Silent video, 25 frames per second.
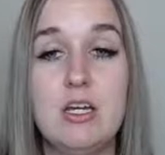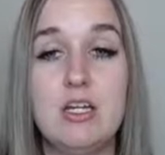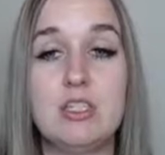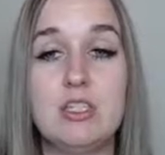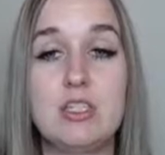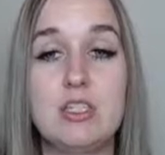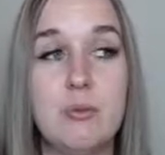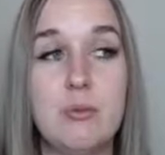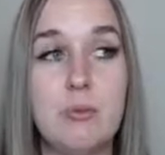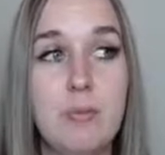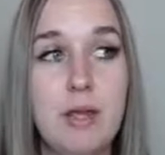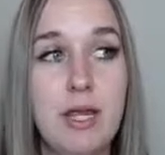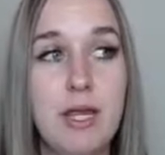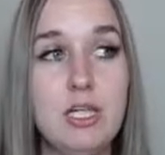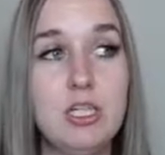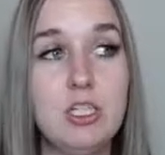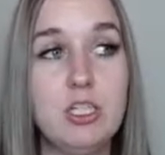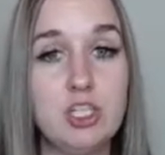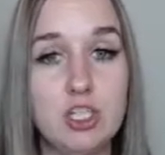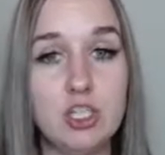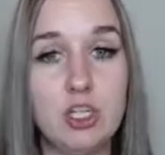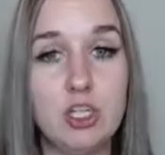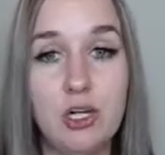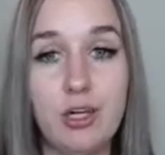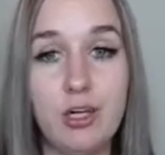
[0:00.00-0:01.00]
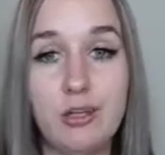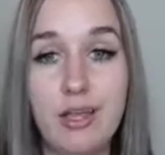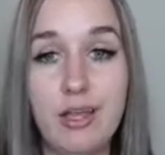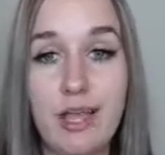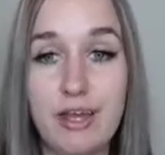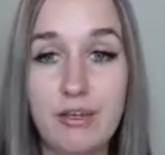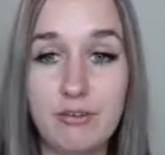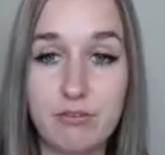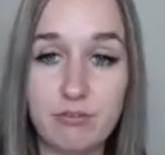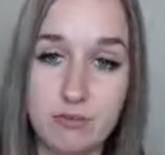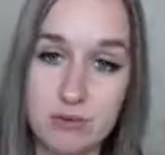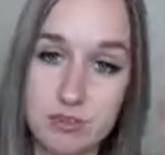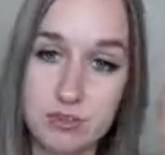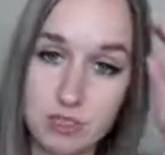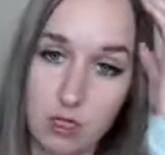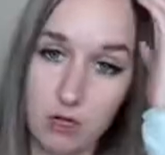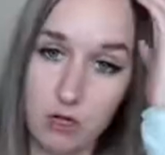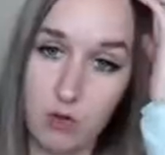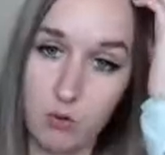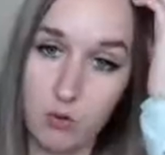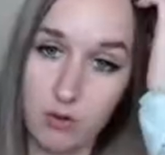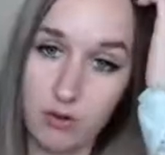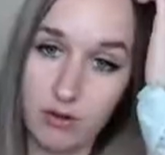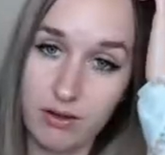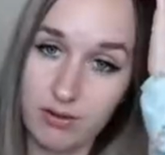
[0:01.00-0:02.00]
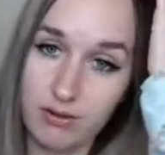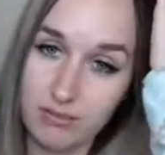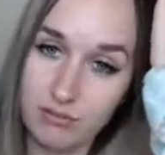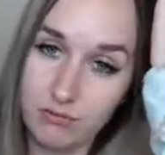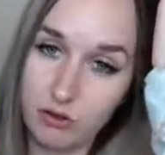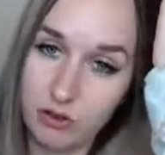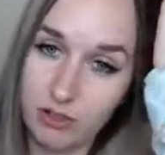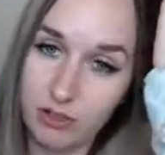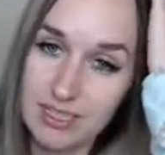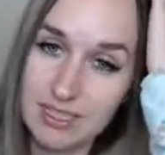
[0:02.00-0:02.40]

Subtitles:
So make sure, so for